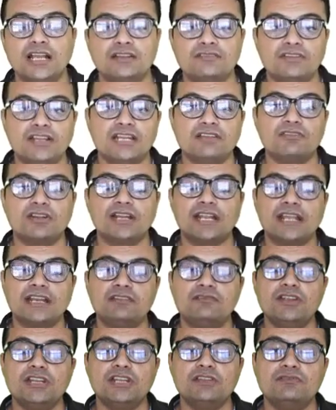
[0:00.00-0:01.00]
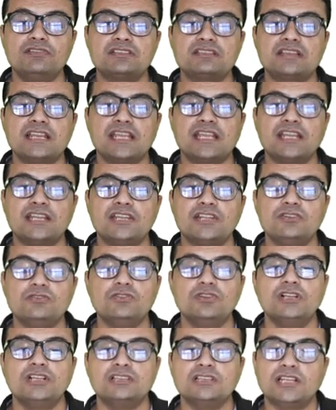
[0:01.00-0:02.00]
And whenever derivative is
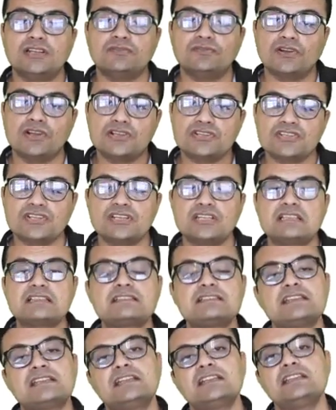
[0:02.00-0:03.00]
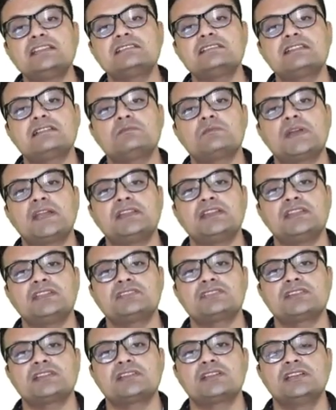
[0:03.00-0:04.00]
negative, that function is decreasing by
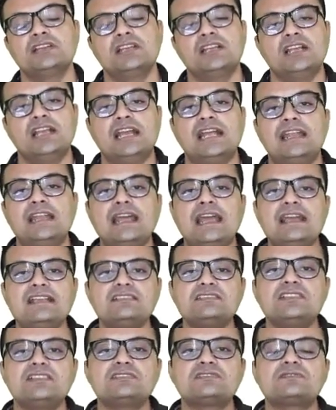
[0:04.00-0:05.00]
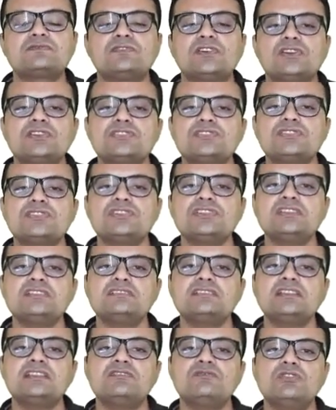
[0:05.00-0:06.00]
nature. And as this function
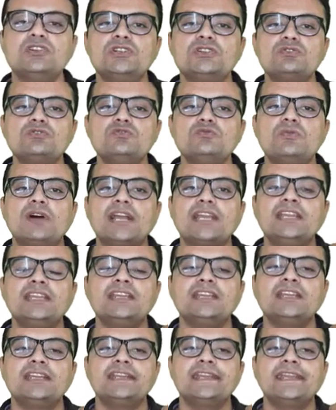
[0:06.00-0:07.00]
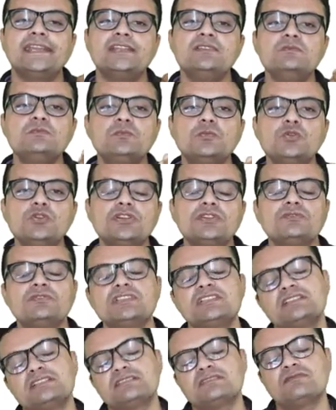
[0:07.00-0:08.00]
is equal to my input,
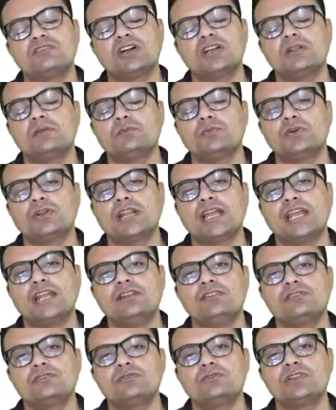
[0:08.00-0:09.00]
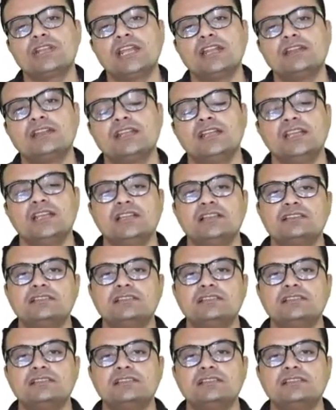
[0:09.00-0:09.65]
which is 1 upon n root n,